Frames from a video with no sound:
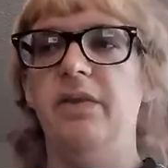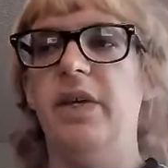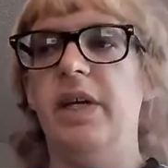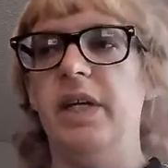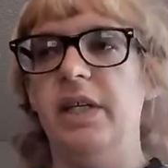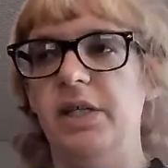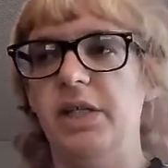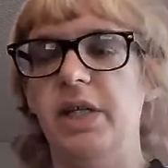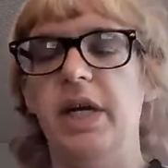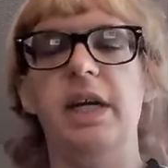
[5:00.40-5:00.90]

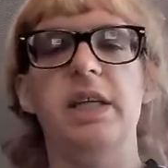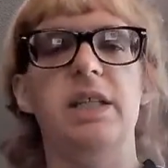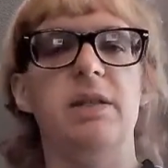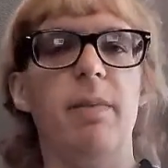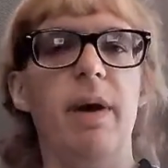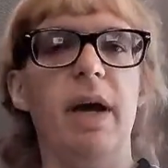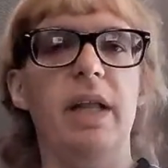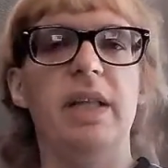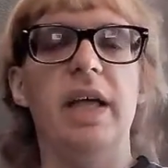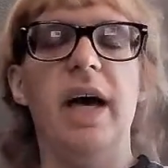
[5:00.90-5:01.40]
things changed in
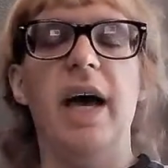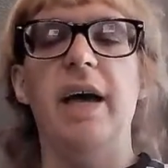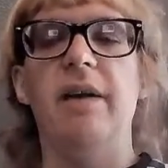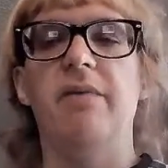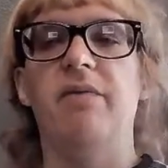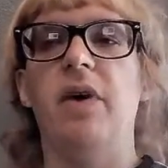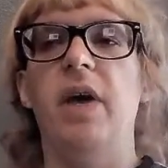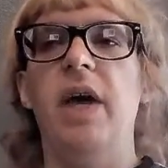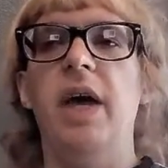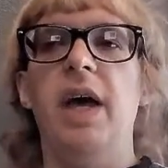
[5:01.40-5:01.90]
my
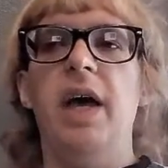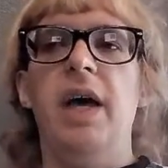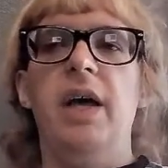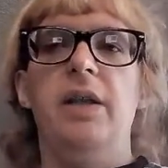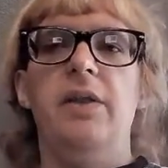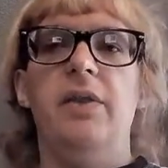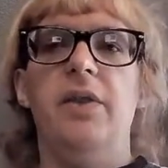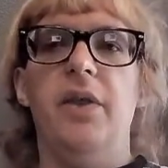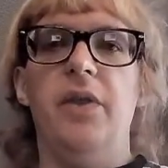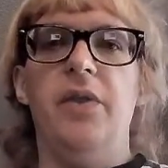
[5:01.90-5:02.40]
life.
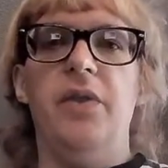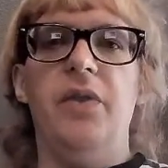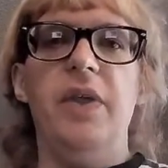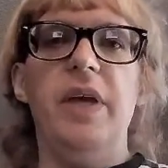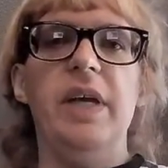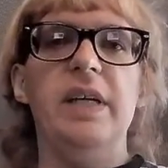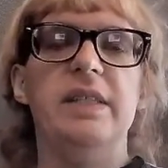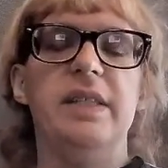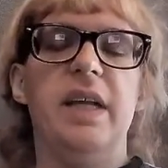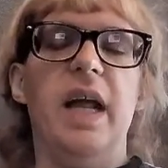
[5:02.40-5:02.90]
the
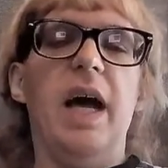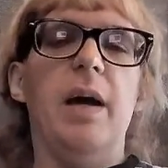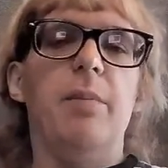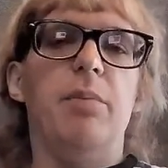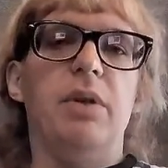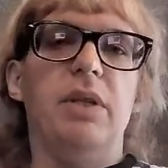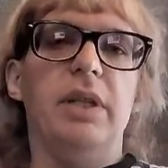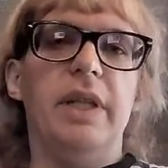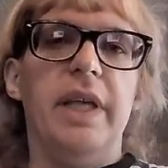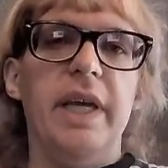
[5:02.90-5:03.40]
things that I
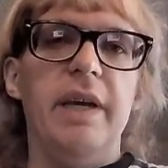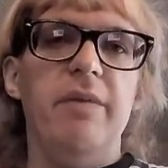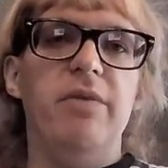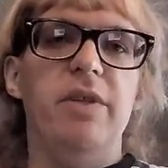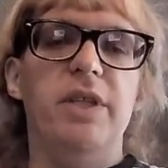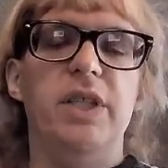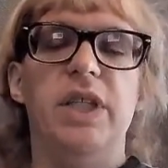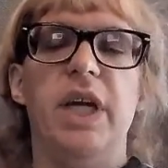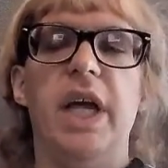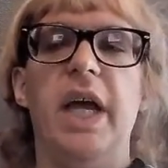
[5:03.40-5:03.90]

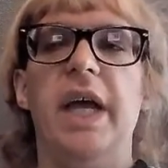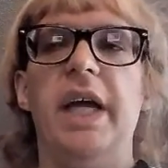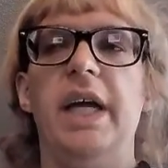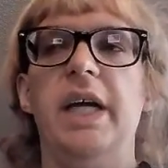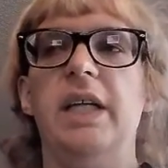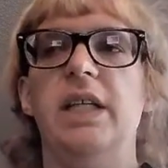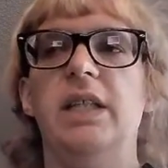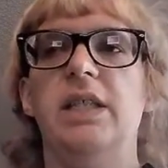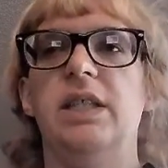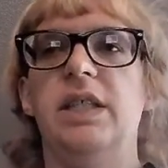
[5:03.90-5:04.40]
believe
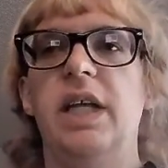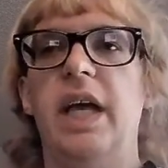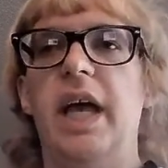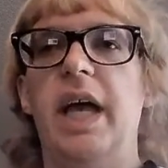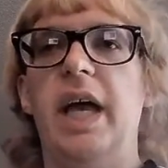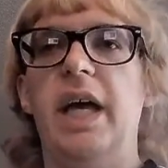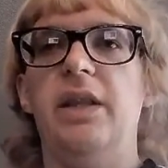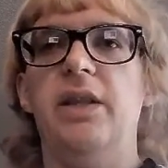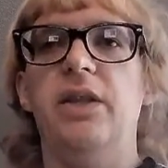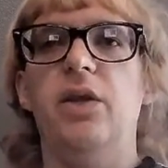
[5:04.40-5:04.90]
changed,
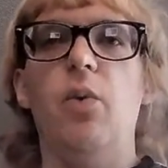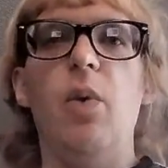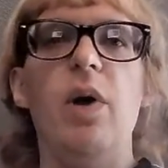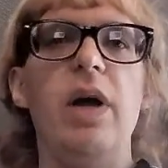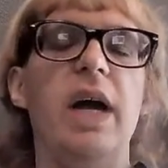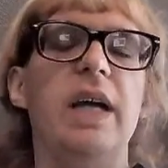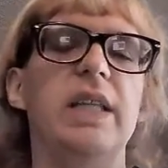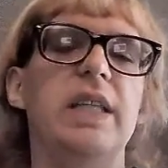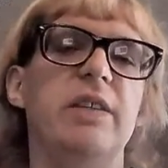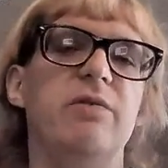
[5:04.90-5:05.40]
and the way
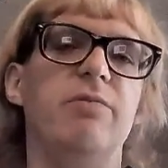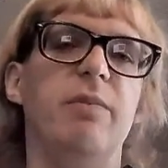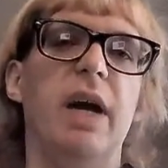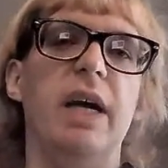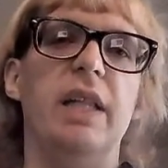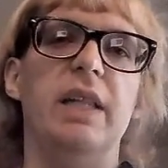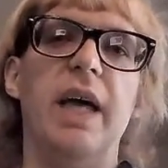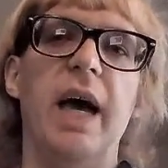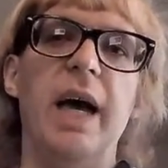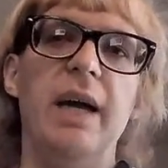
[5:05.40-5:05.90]
I live my
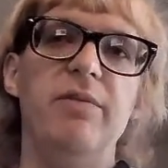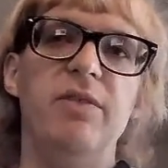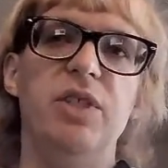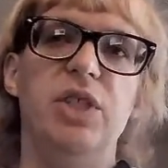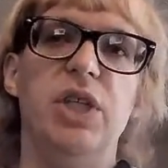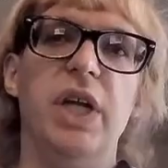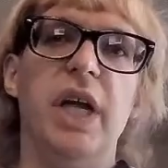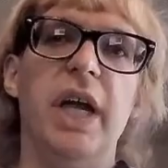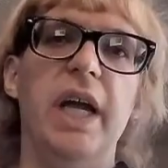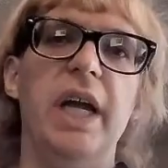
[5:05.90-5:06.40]
life
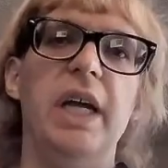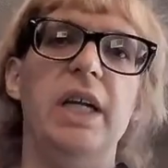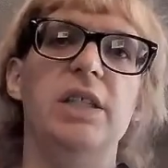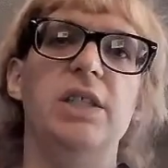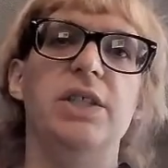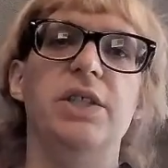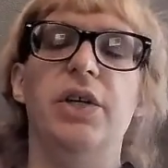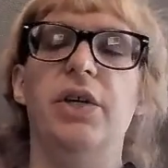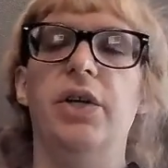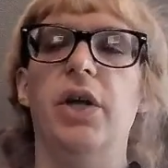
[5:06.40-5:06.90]

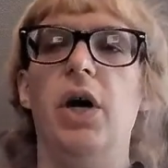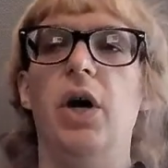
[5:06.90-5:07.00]
changed.